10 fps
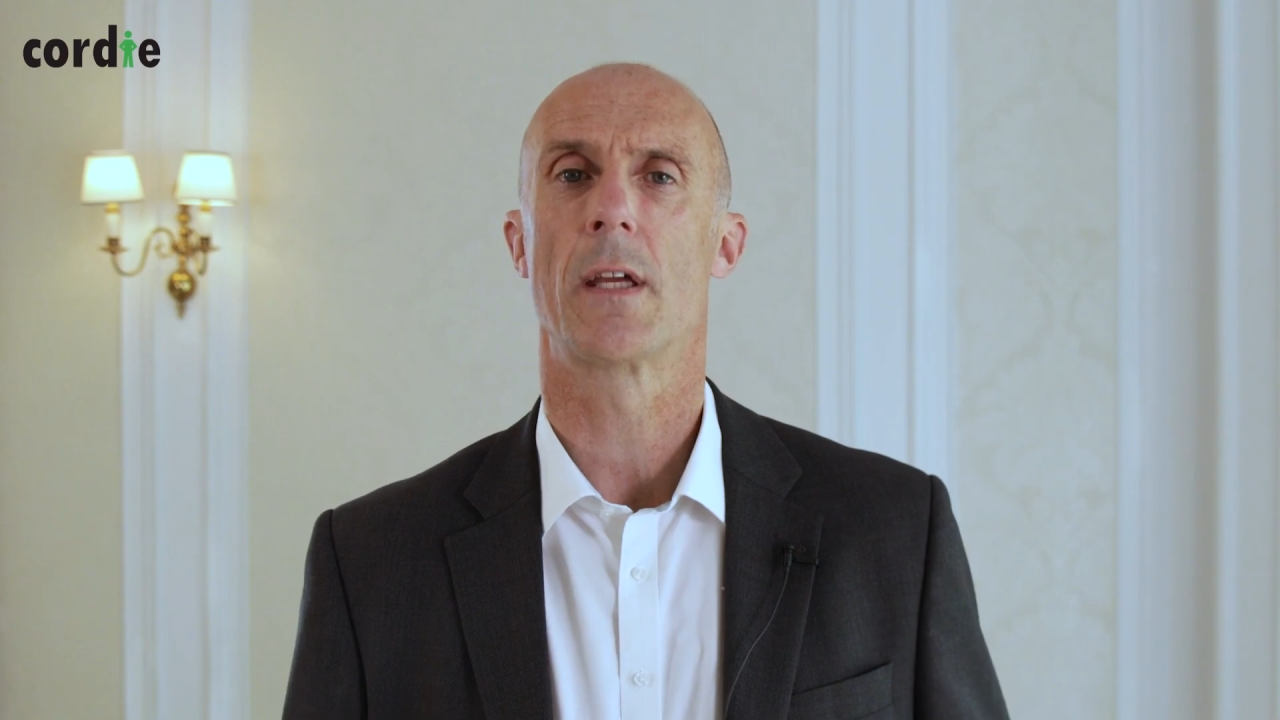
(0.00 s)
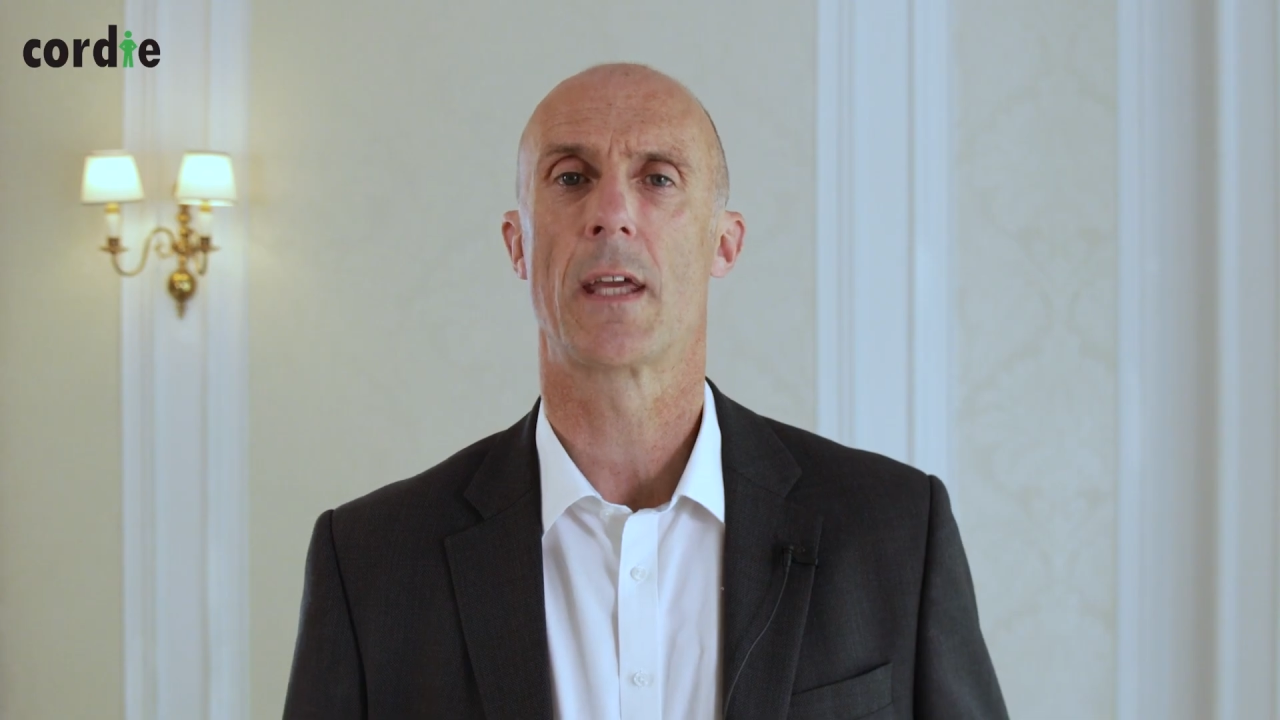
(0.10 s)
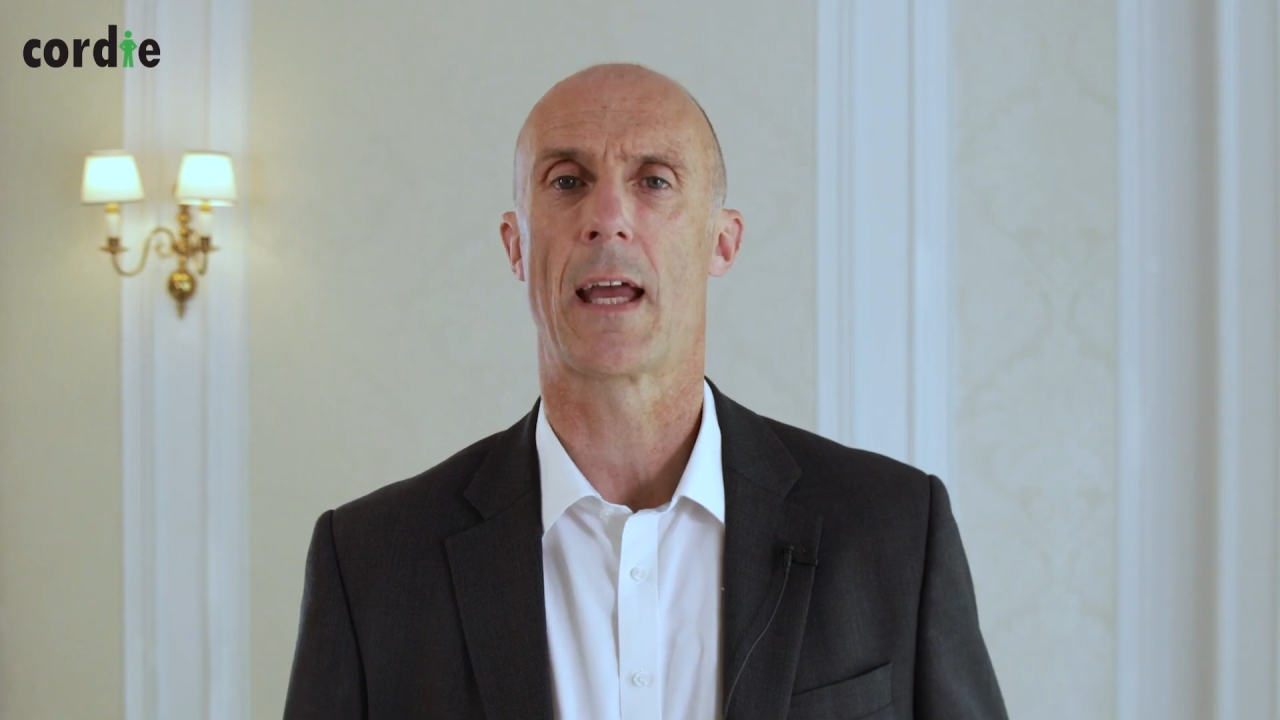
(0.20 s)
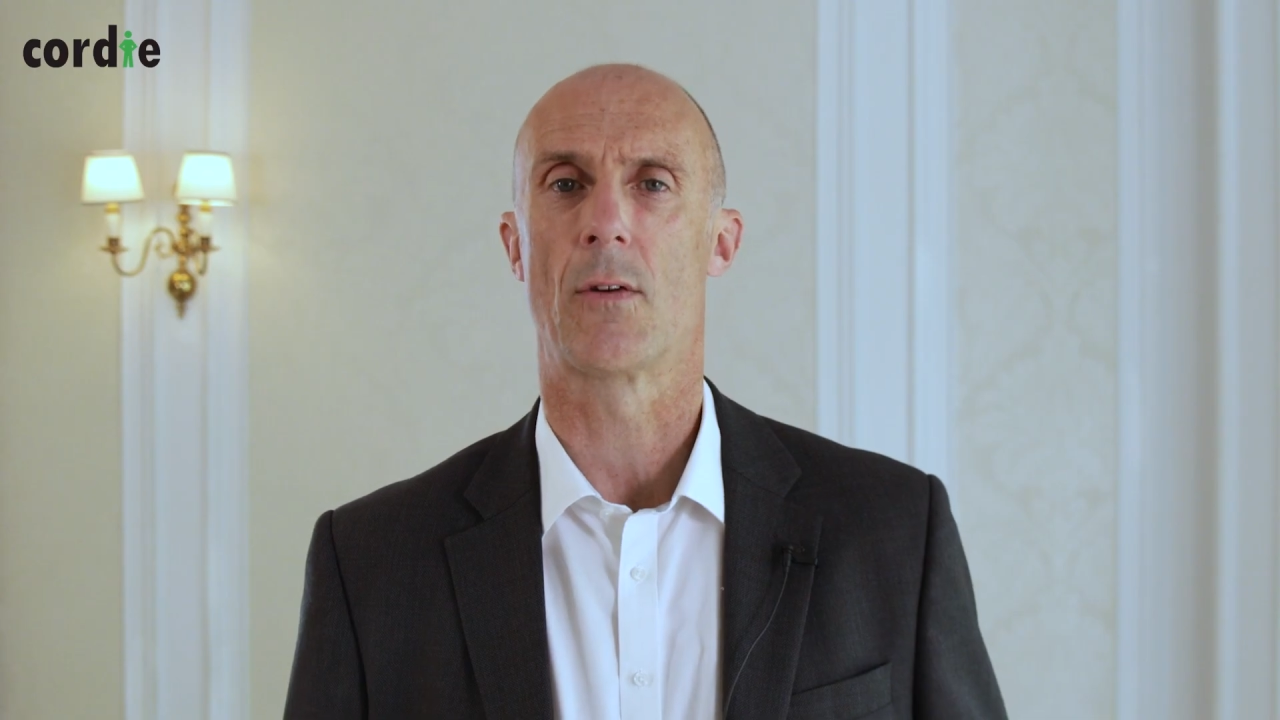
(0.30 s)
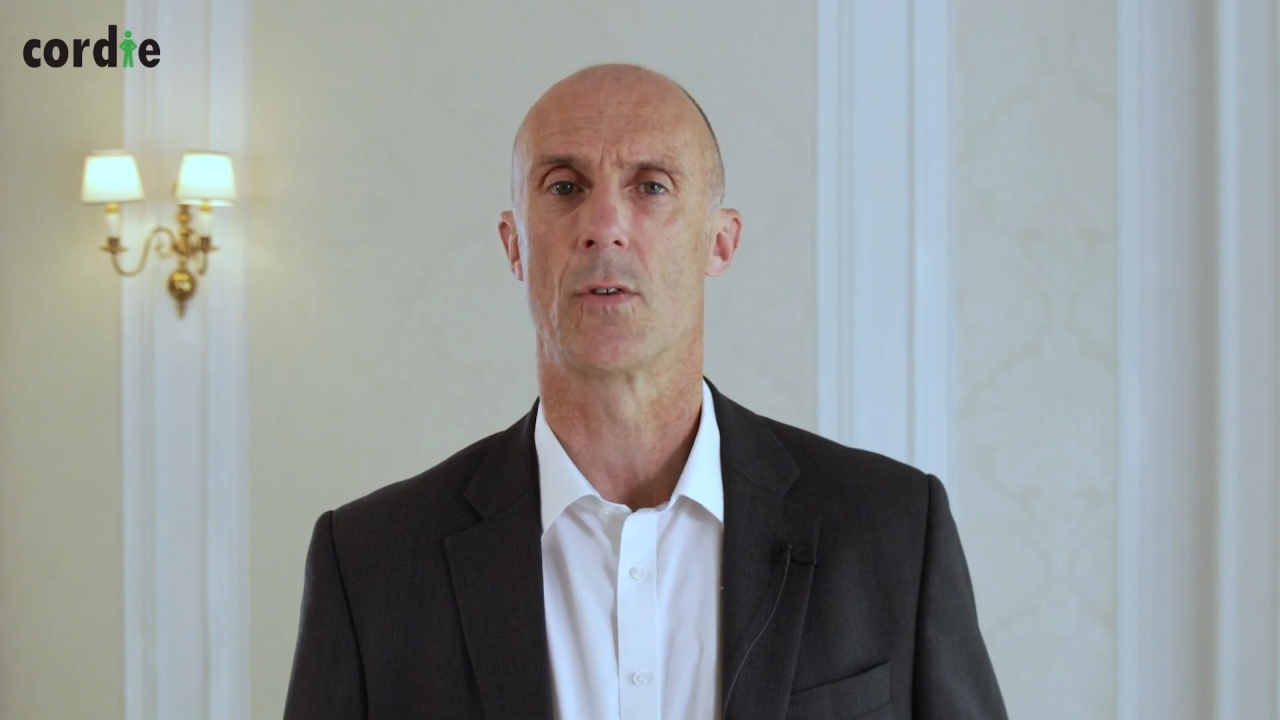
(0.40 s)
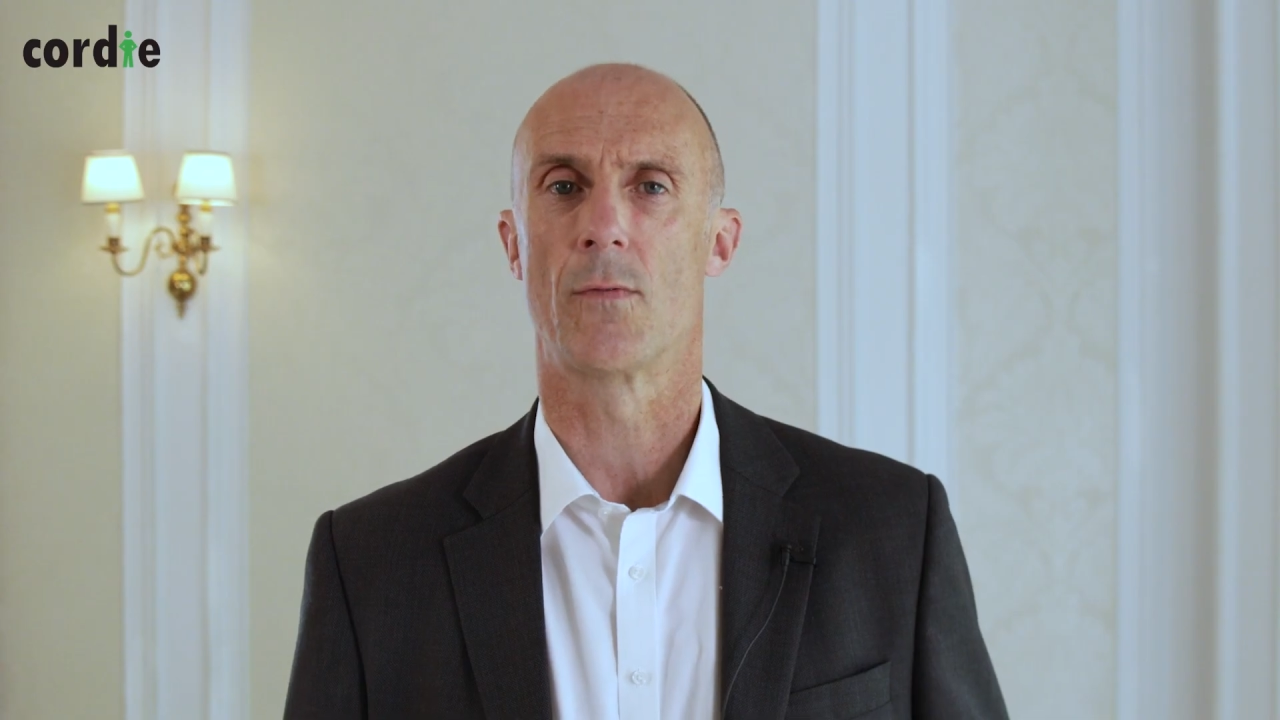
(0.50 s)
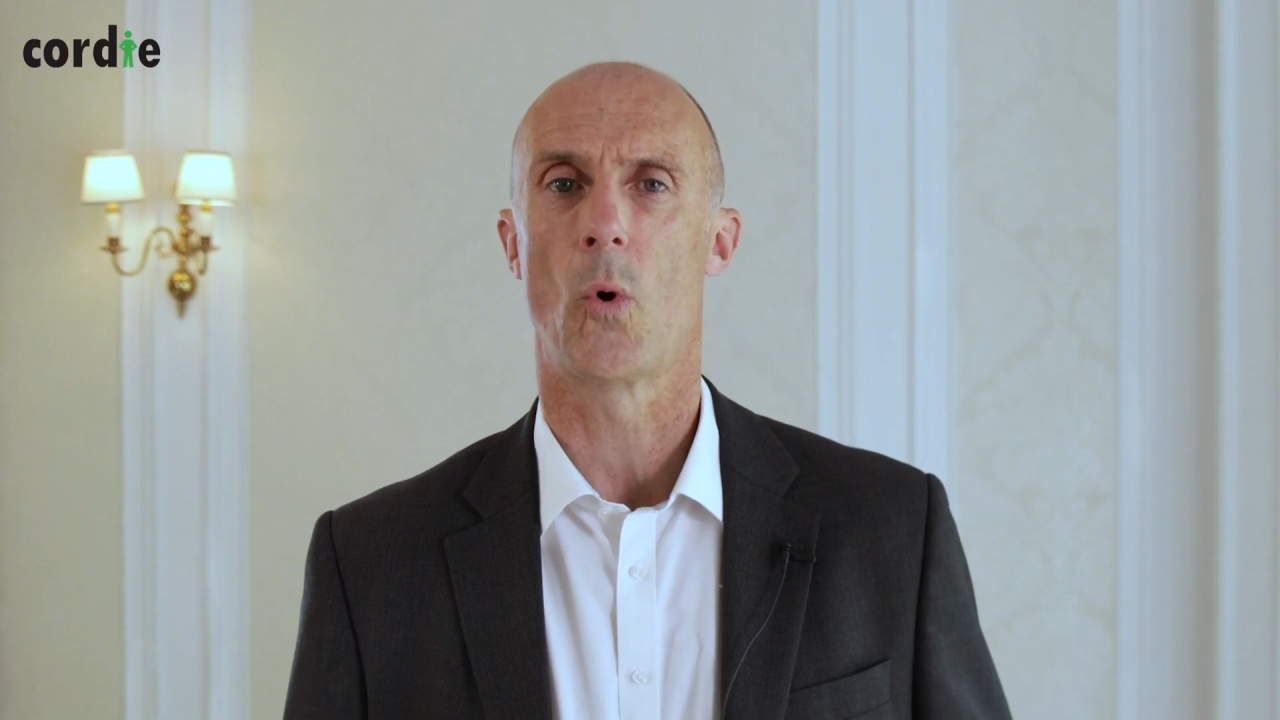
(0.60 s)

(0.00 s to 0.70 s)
account of